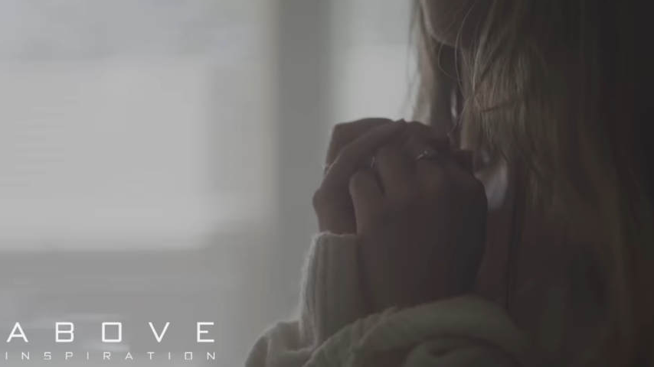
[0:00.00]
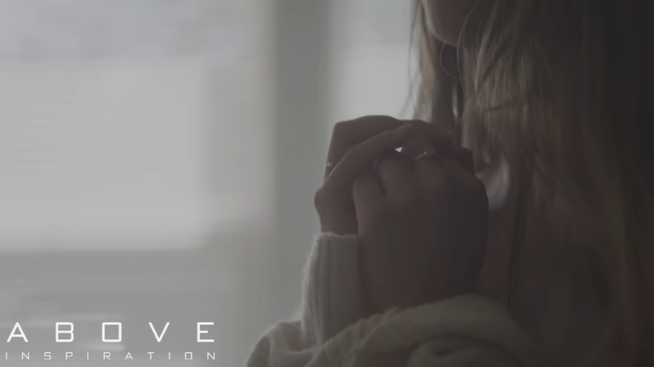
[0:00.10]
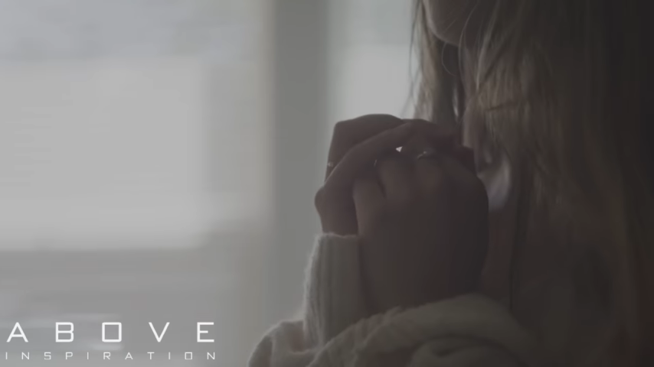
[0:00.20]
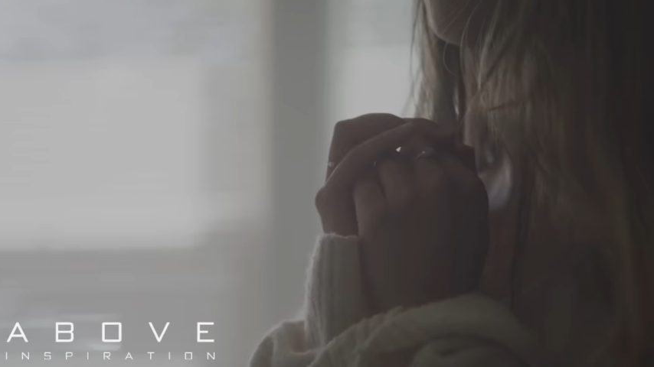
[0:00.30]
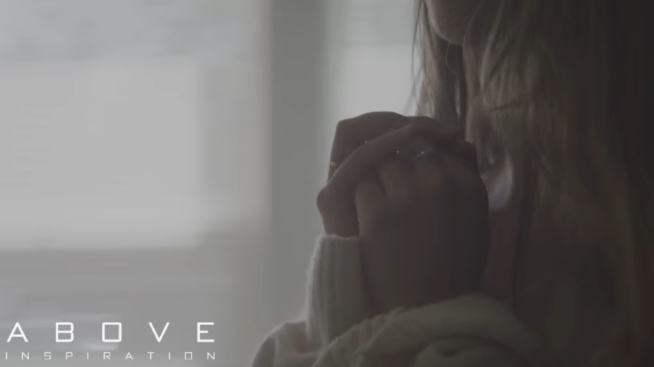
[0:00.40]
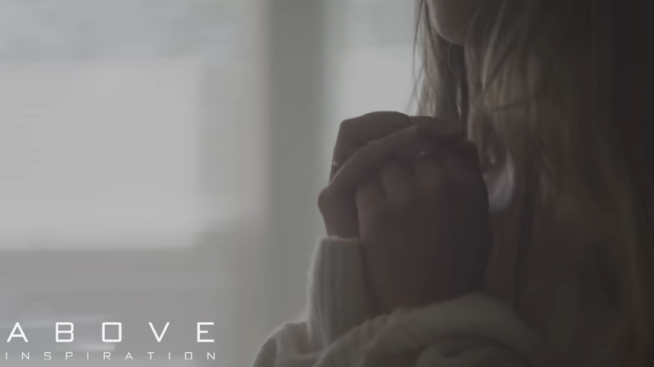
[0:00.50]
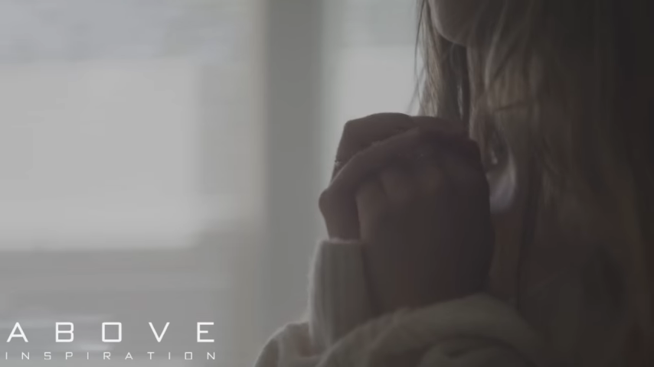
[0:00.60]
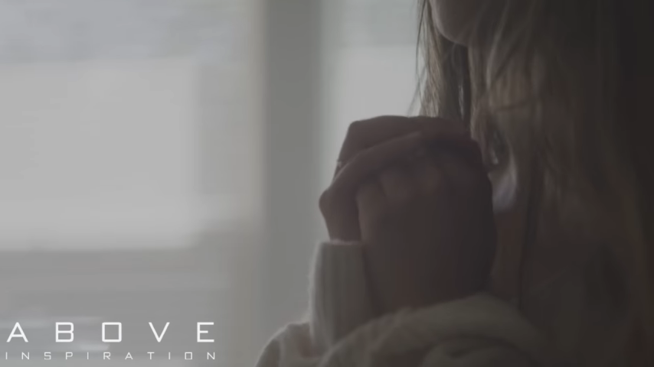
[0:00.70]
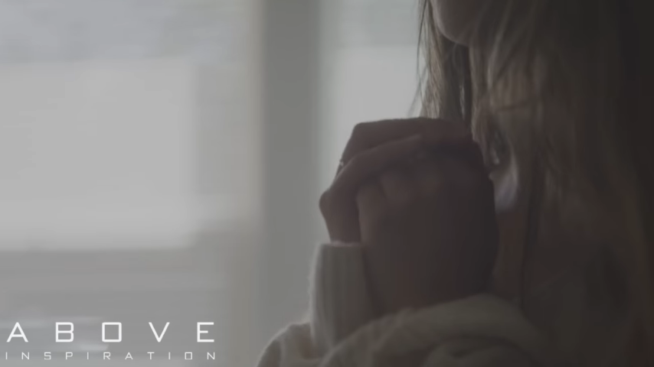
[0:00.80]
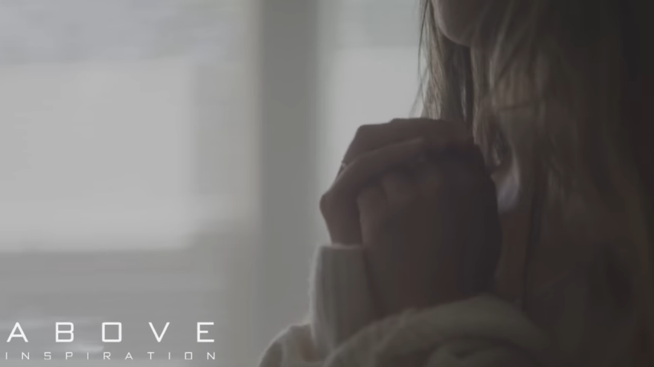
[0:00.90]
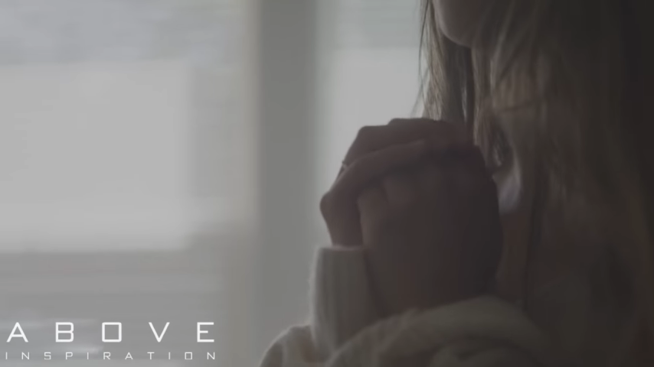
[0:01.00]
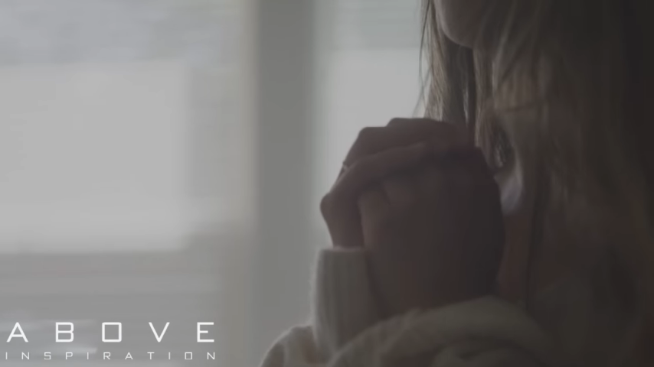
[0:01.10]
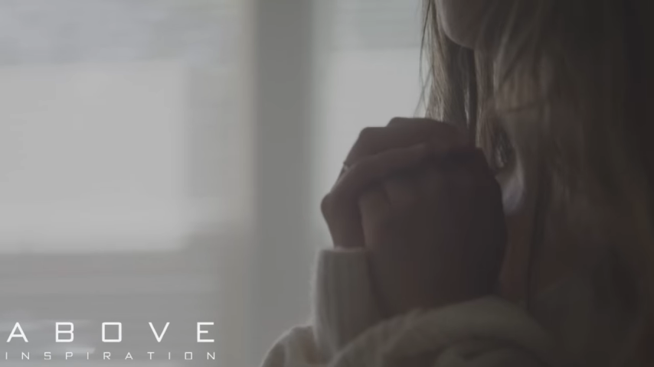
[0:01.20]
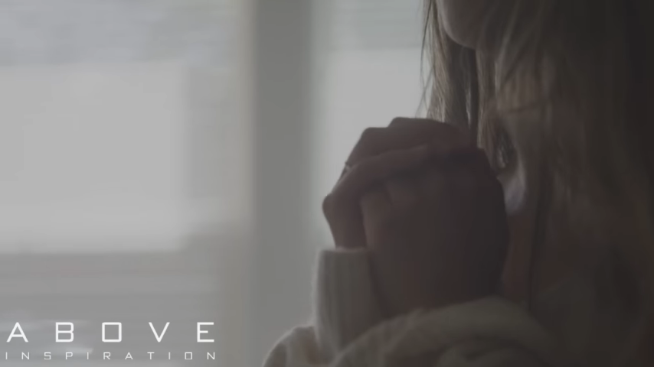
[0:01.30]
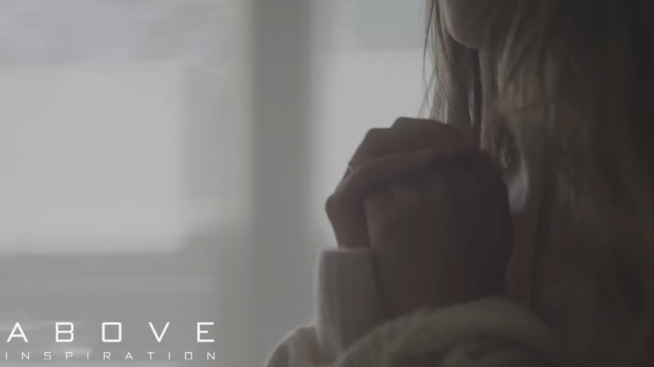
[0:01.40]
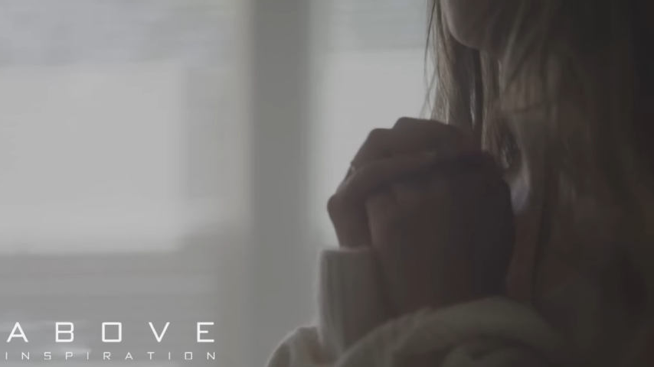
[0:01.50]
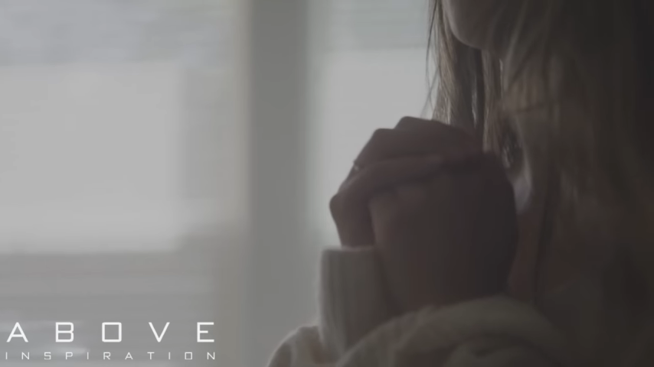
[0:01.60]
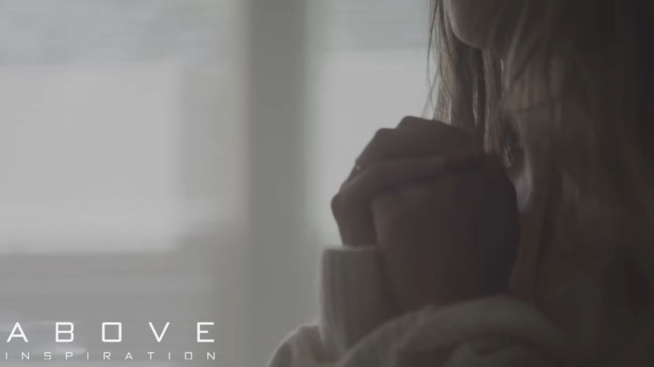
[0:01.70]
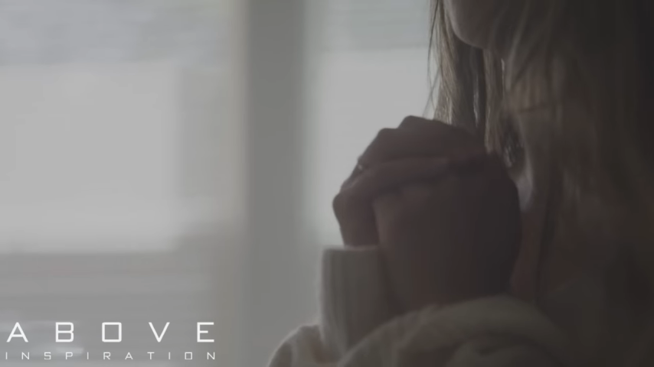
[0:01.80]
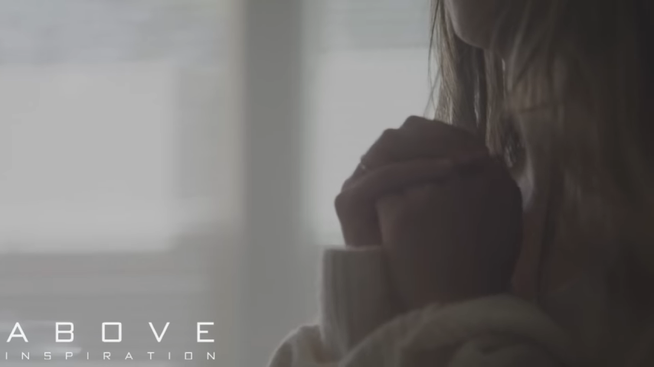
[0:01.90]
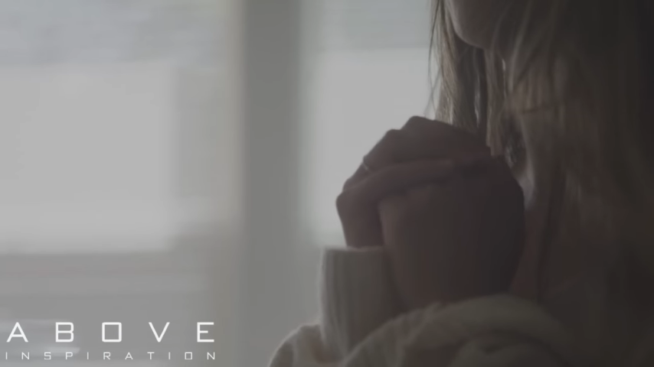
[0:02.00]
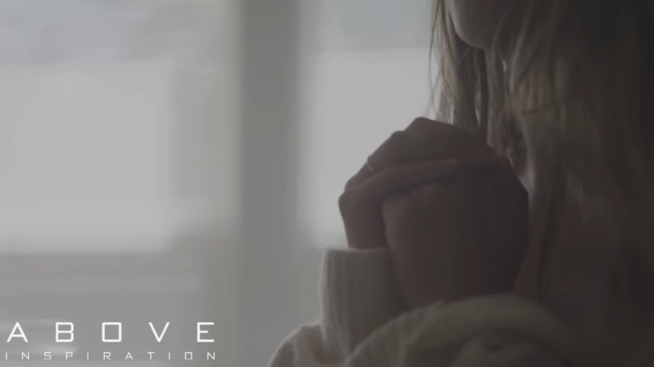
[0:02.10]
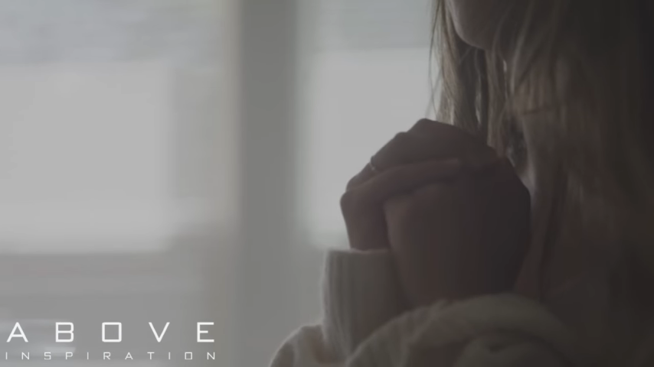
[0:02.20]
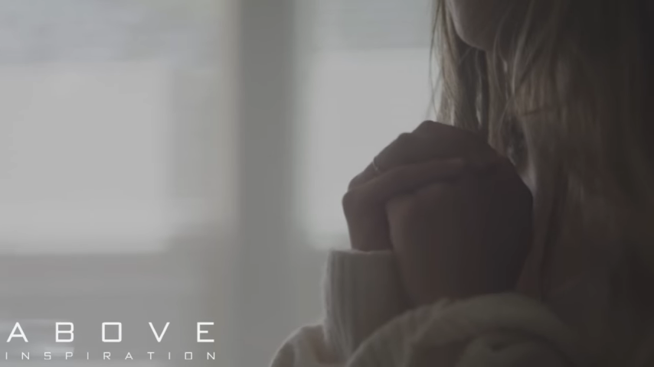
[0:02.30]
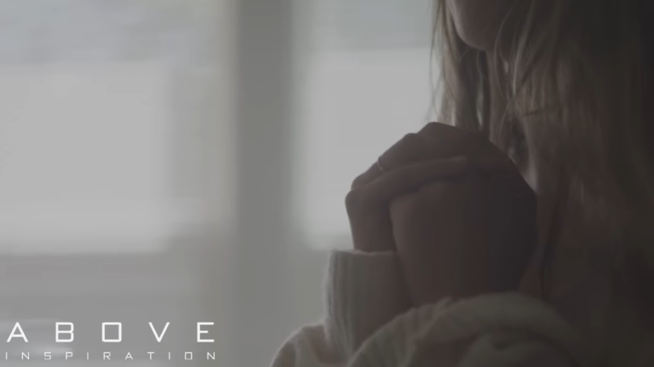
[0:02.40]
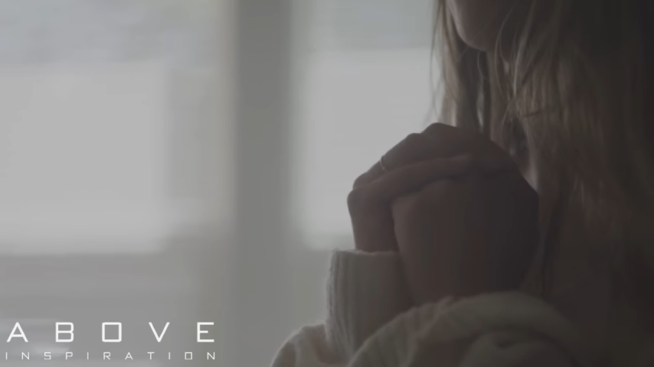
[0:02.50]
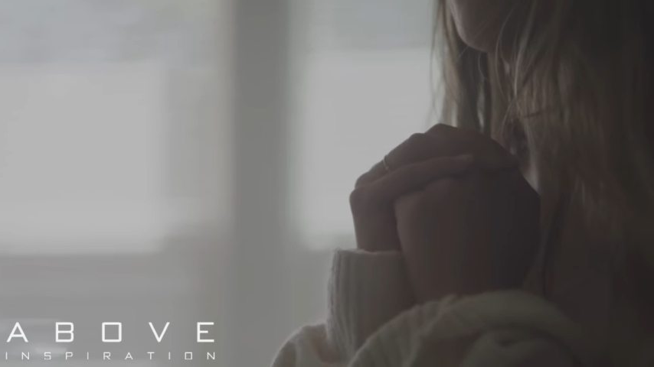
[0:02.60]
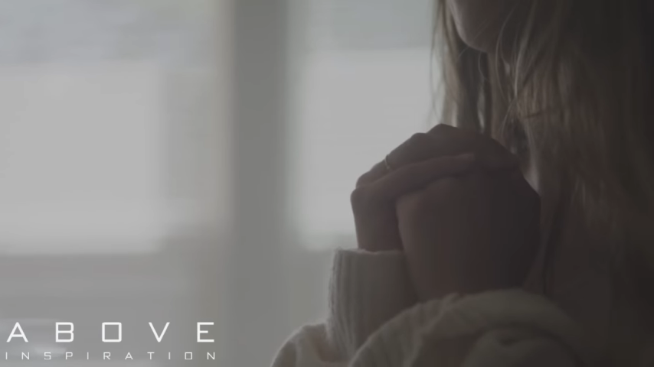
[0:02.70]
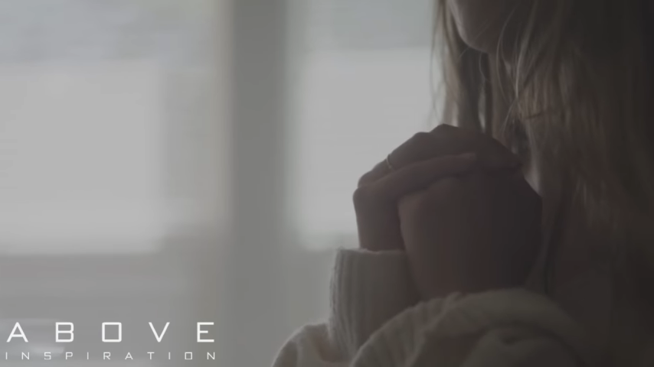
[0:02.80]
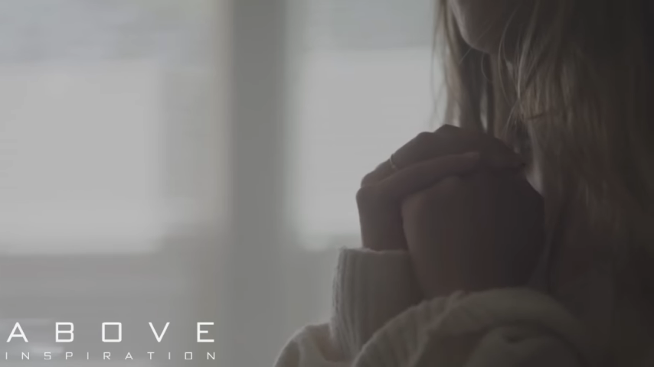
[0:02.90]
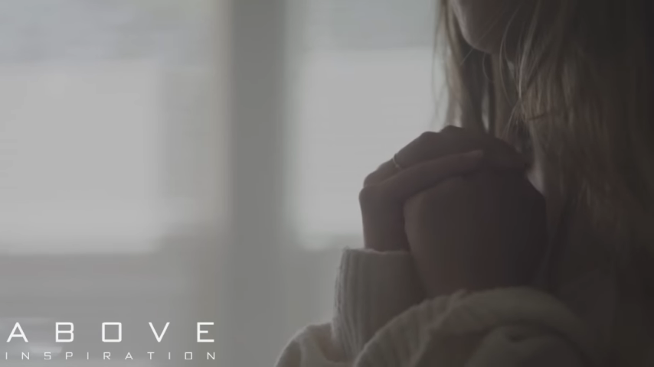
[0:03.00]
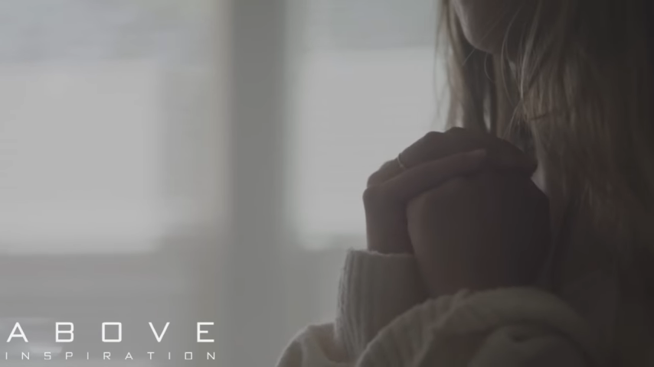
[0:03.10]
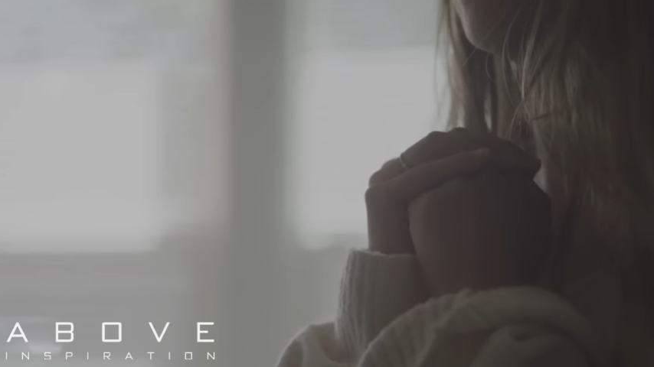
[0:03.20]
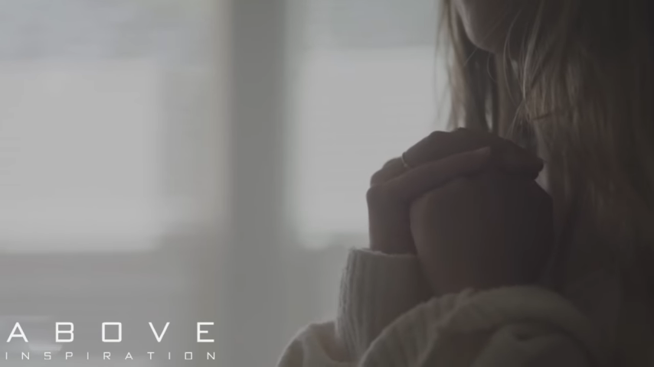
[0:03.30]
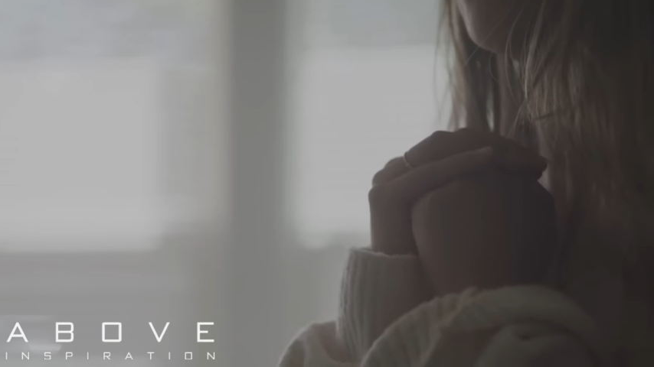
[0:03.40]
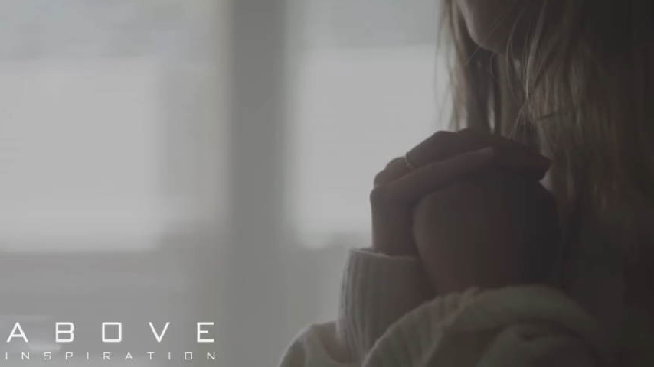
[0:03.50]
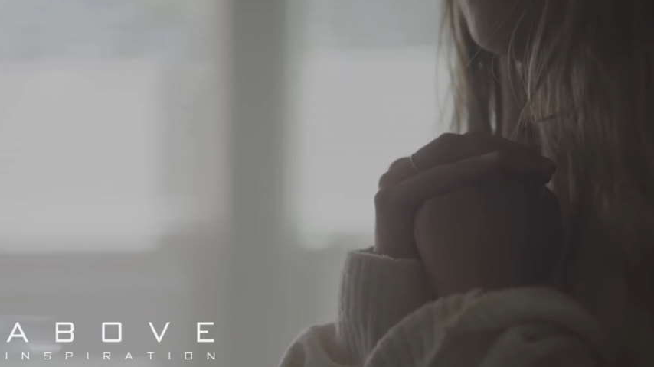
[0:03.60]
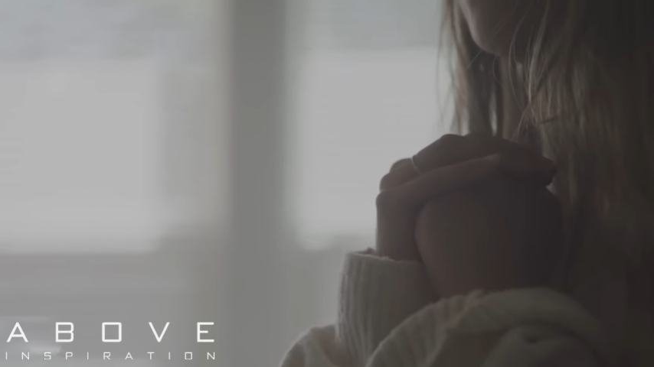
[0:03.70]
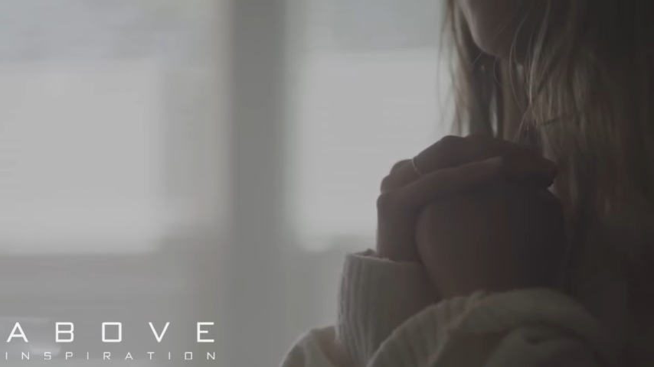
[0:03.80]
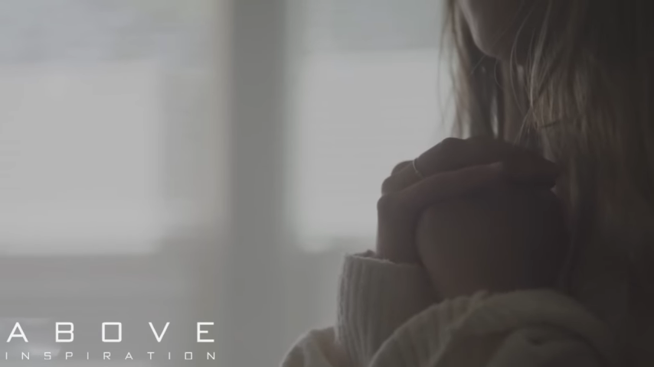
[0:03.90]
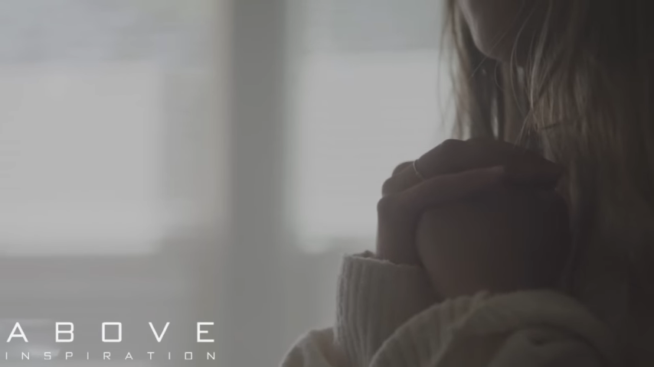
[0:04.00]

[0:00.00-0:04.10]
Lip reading: [unreadable: no face in view]